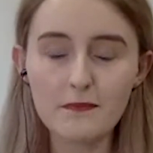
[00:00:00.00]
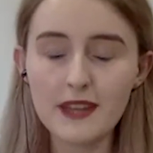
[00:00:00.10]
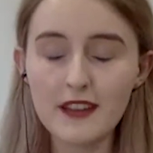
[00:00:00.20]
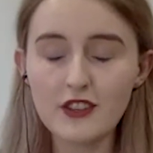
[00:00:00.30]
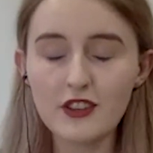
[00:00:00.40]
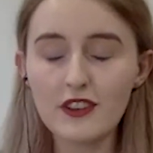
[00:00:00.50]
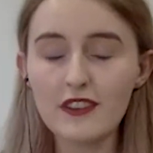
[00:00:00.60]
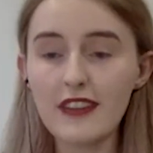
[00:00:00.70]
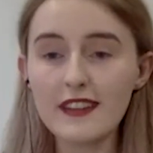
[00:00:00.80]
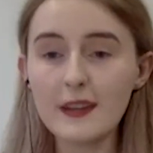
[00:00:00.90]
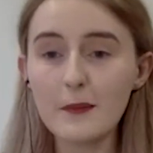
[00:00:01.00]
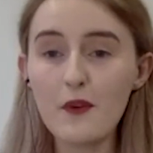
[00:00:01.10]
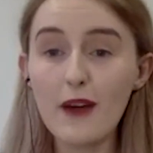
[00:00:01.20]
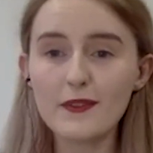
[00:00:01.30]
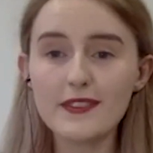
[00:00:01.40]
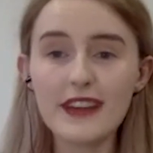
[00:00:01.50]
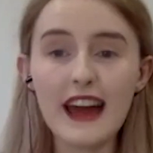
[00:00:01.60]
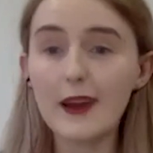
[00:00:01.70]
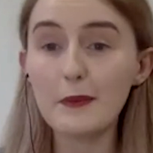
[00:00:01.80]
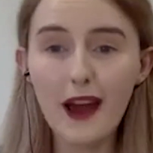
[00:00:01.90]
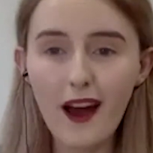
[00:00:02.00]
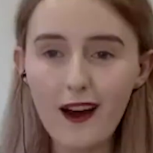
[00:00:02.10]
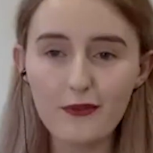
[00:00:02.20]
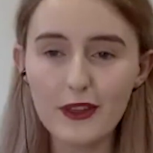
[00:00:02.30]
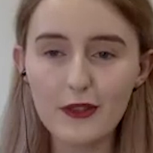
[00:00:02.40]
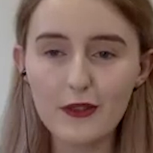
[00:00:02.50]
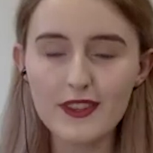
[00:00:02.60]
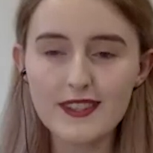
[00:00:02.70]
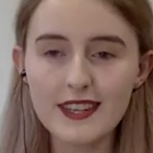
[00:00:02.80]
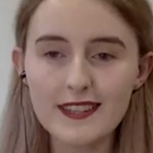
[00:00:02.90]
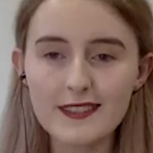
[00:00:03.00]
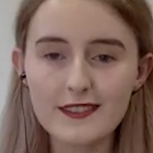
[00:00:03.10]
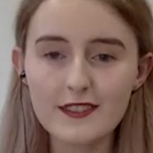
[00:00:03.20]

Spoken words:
potential that time around, and it'll be halfway through the season.